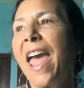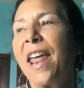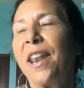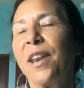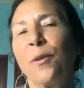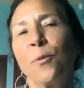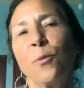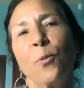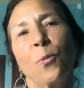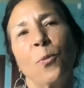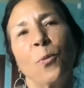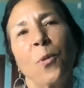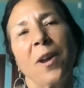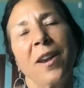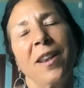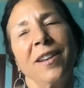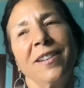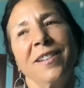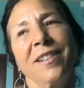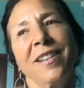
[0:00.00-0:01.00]
And
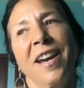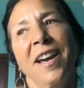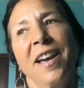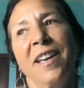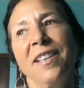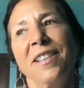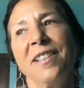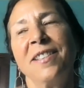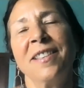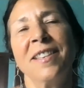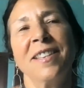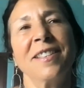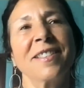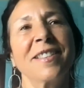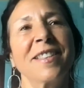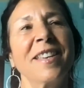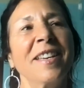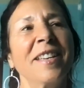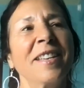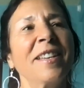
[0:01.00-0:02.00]
what it does
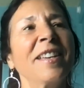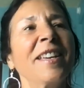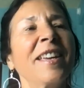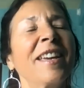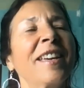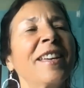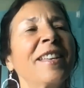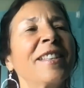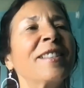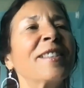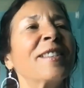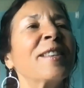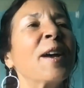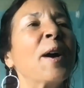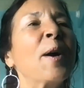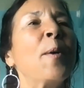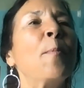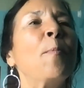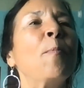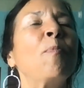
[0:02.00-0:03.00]
is it's
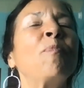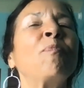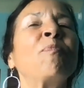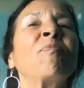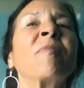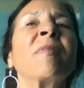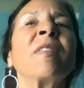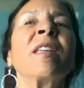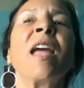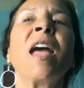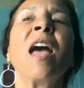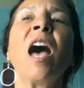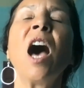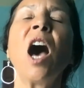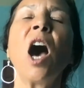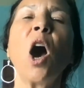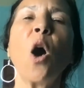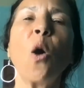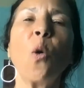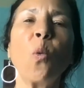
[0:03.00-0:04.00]
a
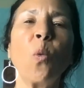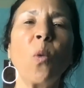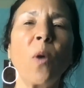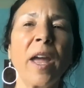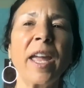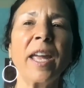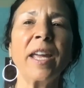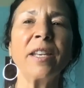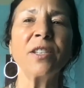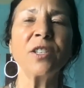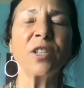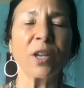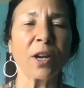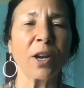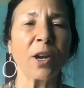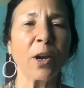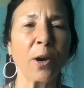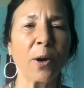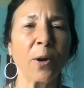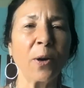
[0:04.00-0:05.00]
way
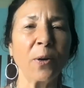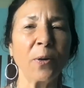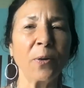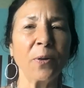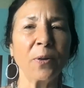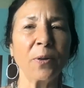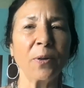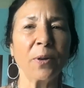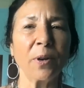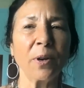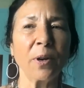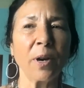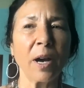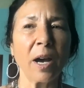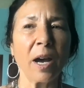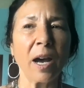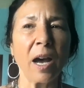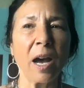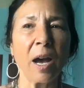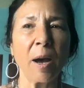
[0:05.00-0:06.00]
to go
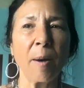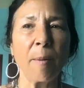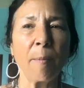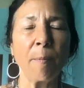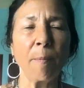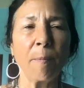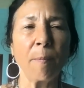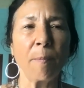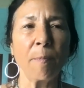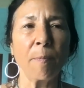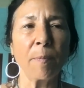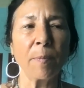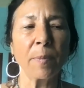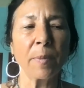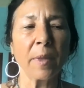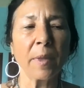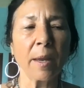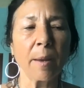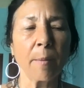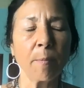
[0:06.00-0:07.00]
um,
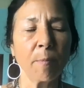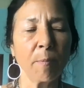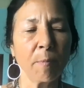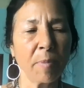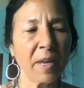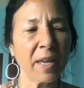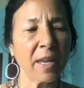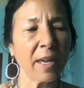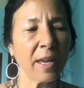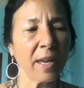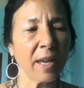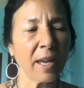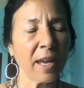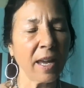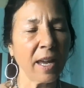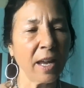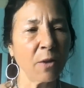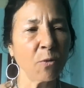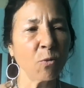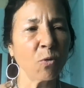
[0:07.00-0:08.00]

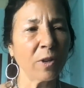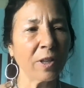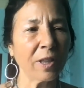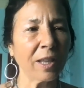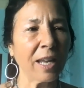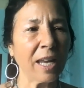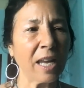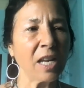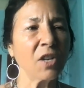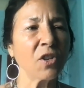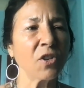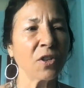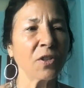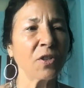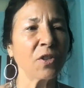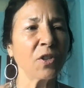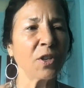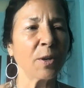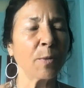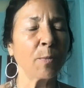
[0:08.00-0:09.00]
be in
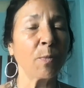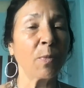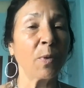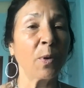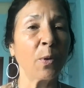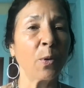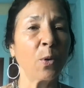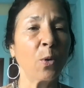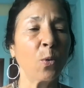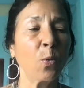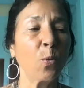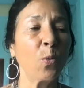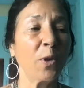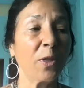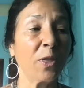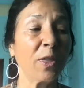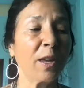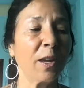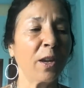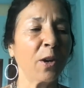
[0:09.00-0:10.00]
relationship
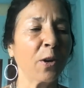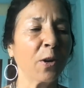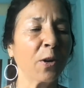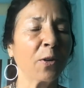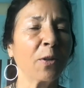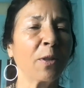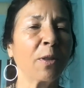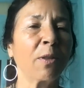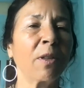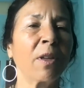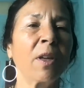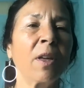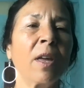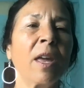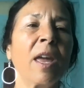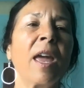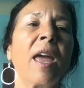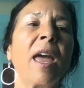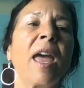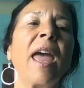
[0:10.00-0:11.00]
with the earth
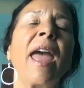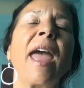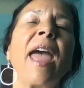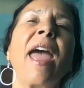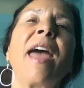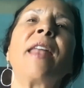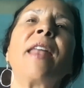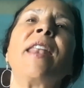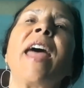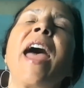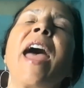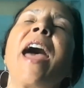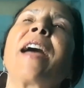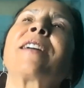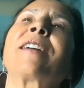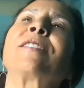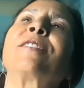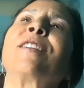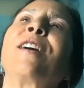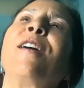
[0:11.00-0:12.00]
and
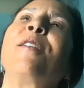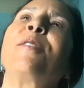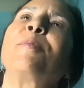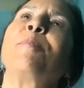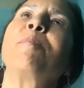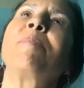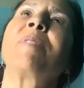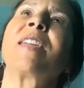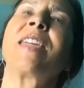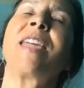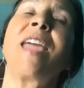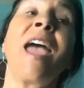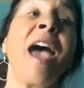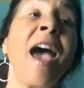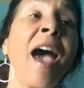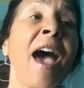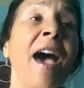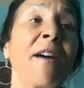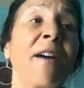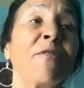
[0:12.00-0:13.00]
act on
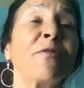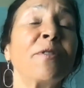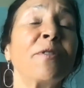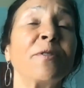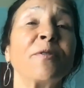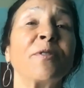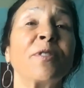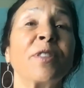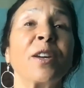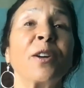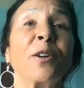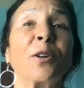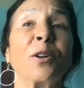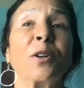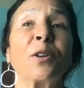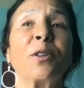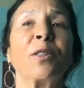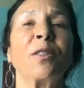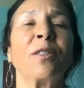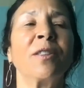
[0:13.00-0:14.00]
behalf of the
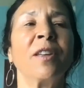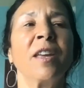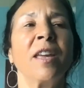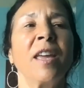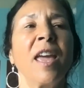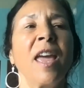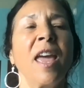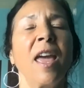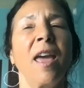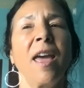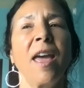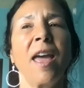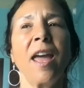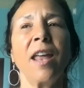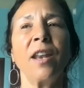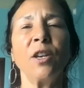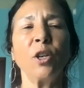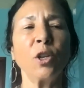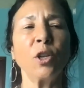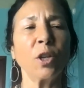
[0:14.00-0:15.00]
earth.
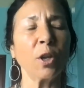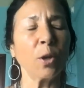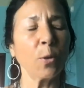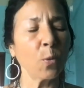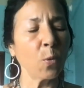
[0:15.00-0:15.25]
And